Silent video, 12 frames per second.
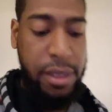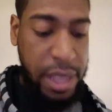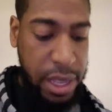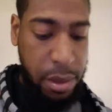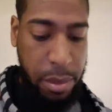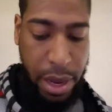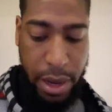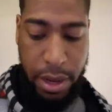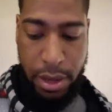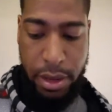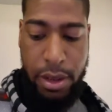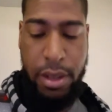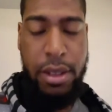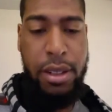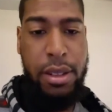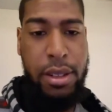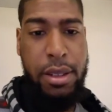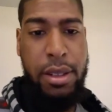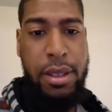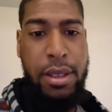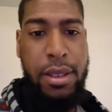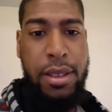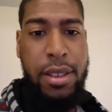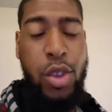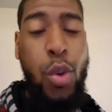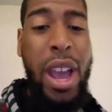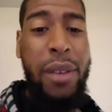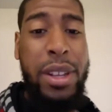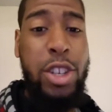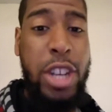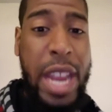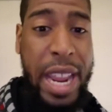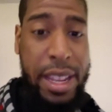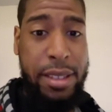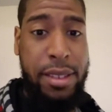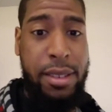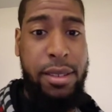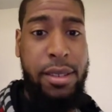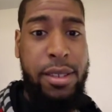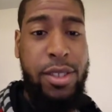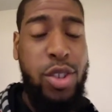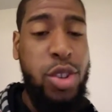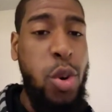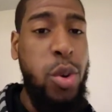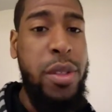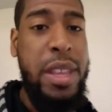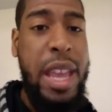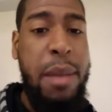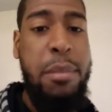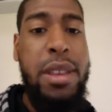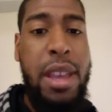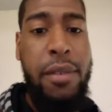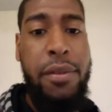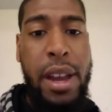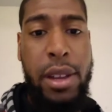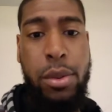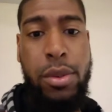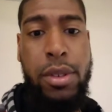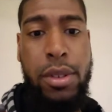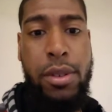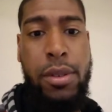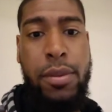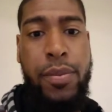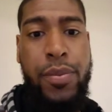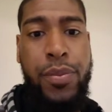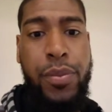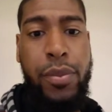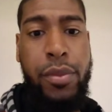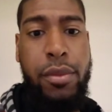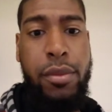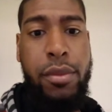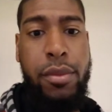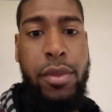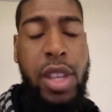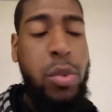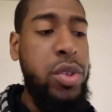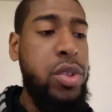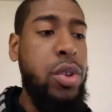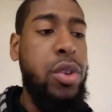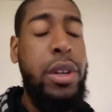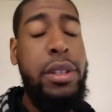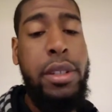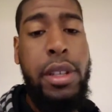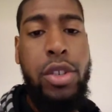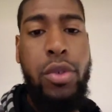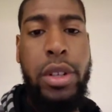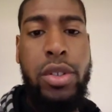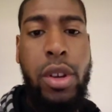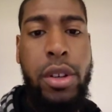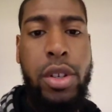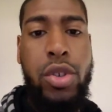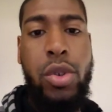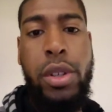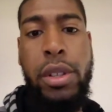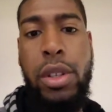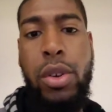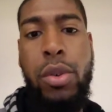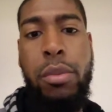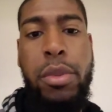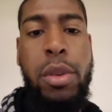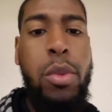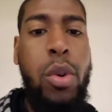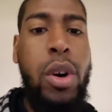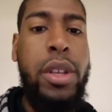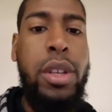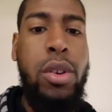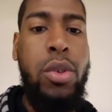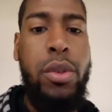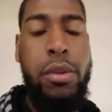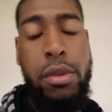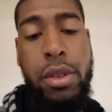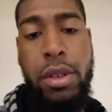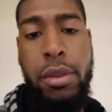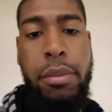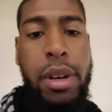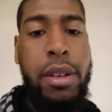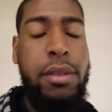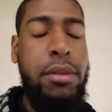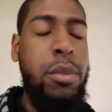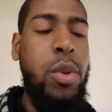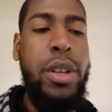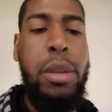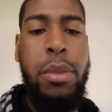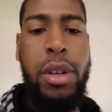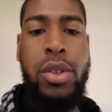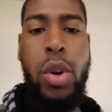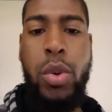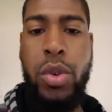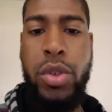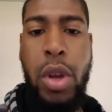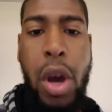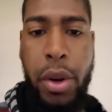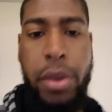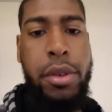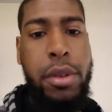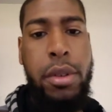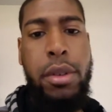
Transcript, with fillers: Think about it. You have a chance to go to the NBA Finals. It was so crazy that Drake started trolling the the Milwaukee owner, the Bucks, the Milwaukee Bucks owner's daughter.